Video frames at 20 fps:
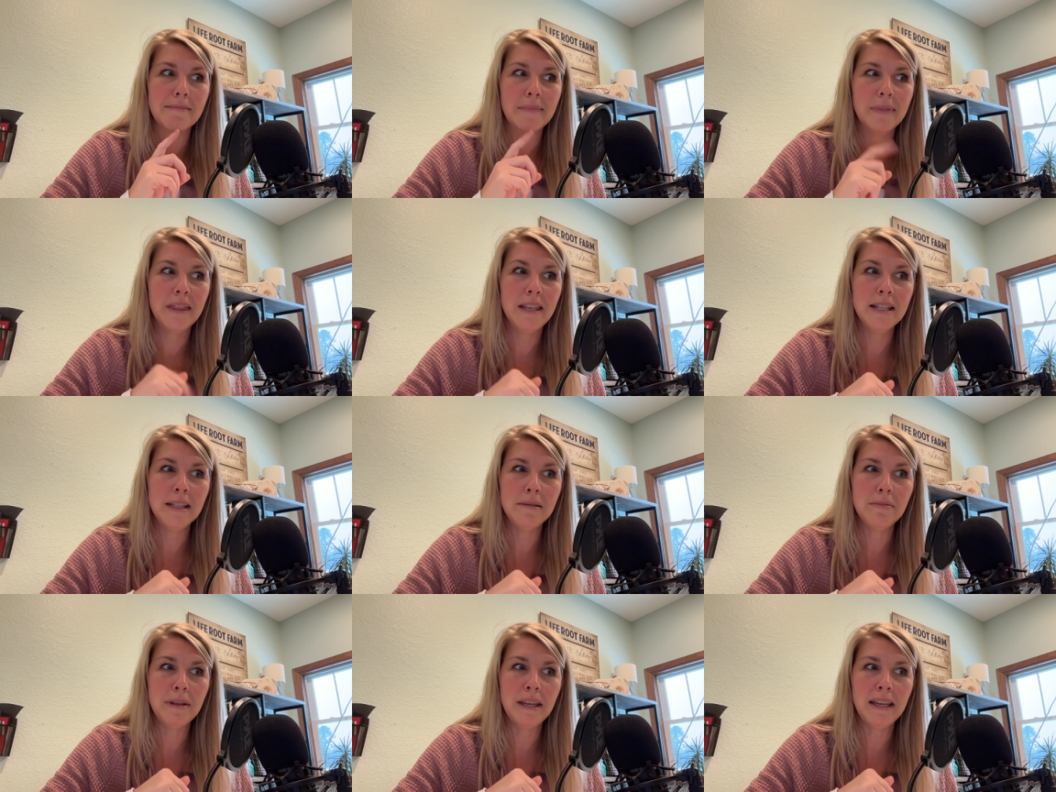
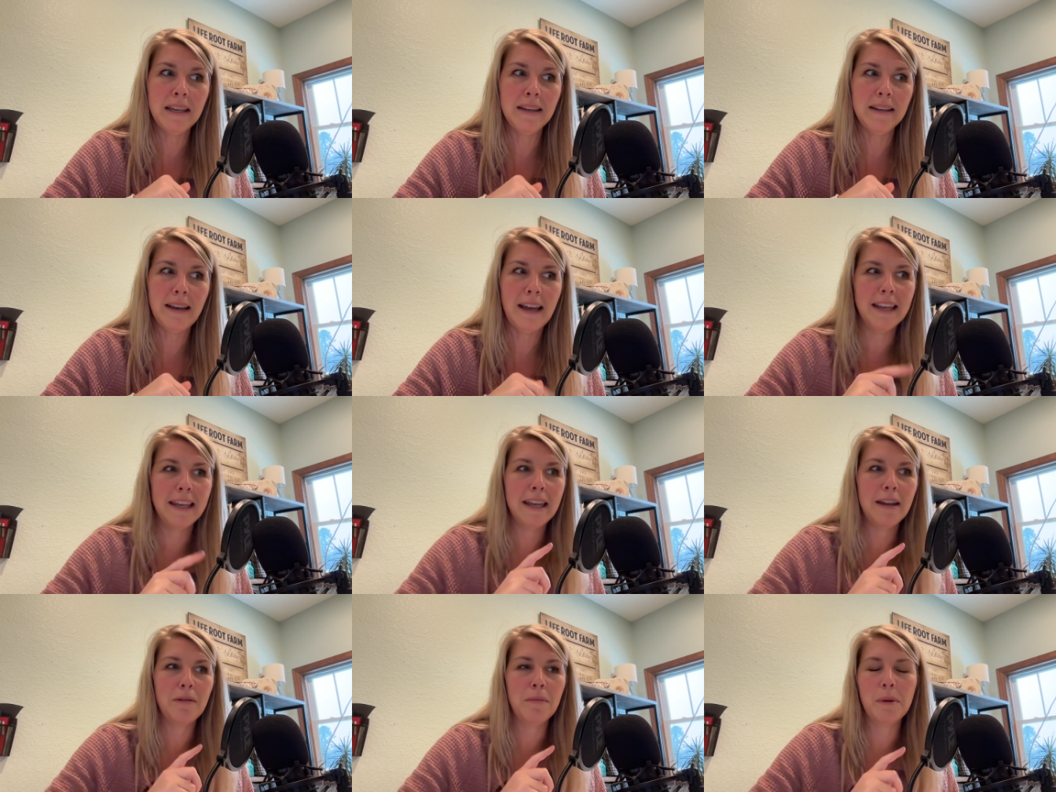this week. I
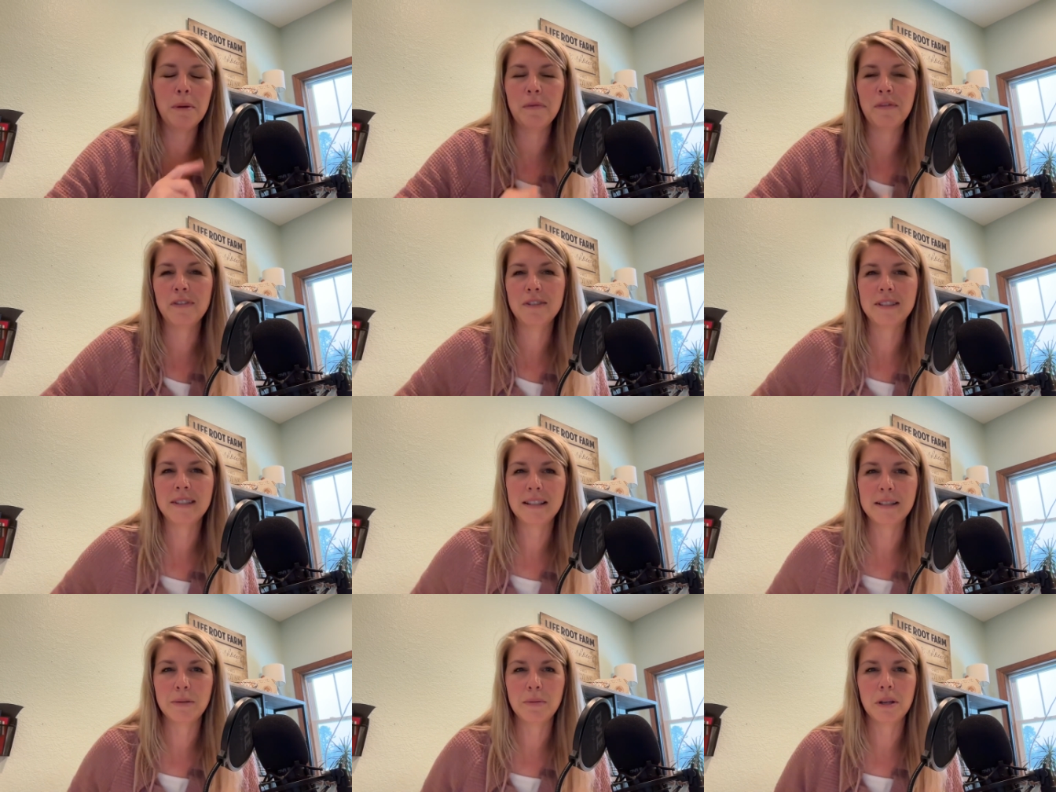can't remember if it was
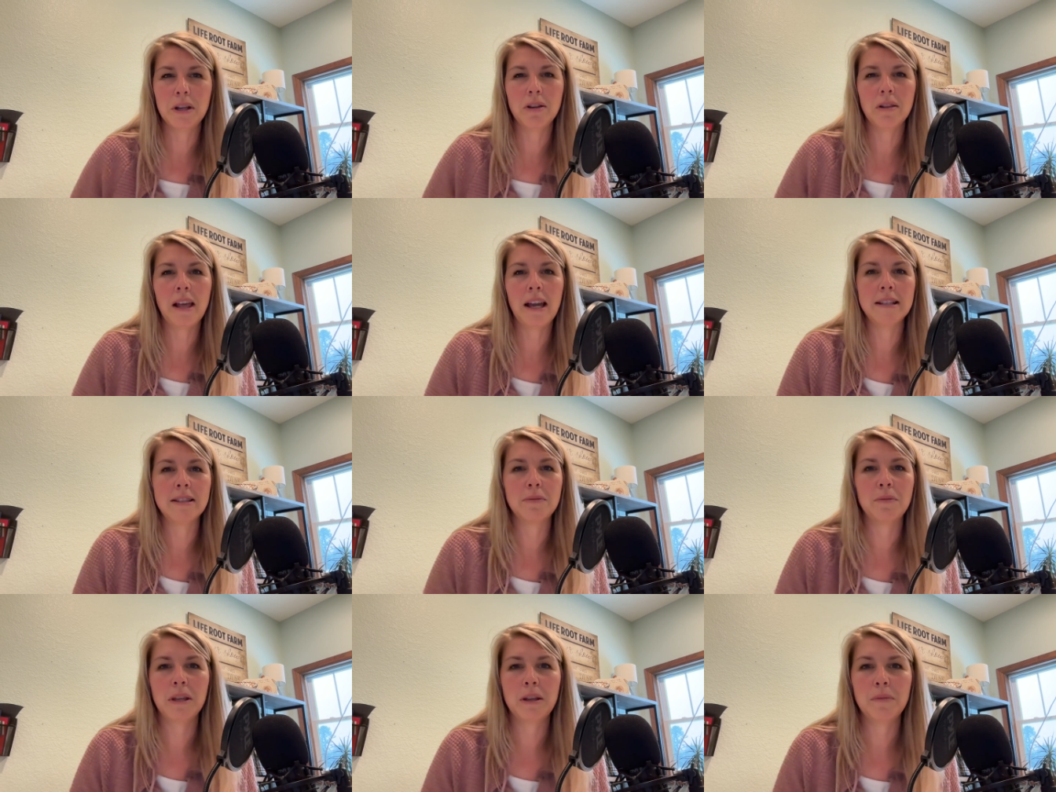this week or
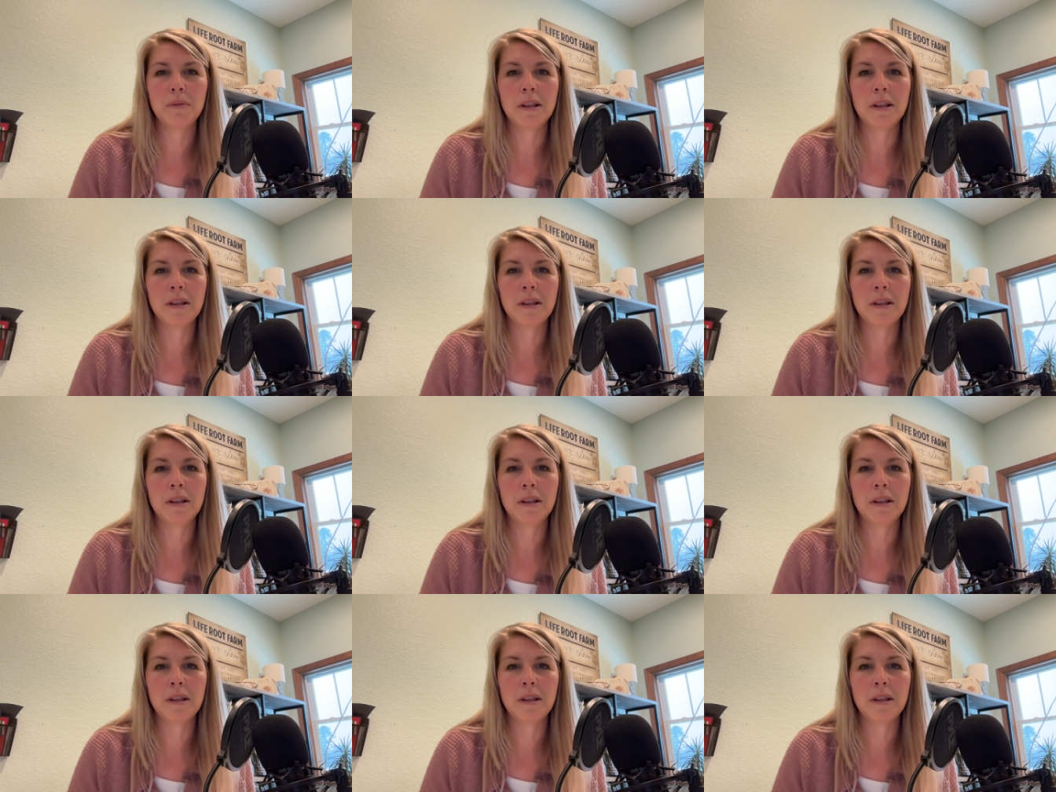last week.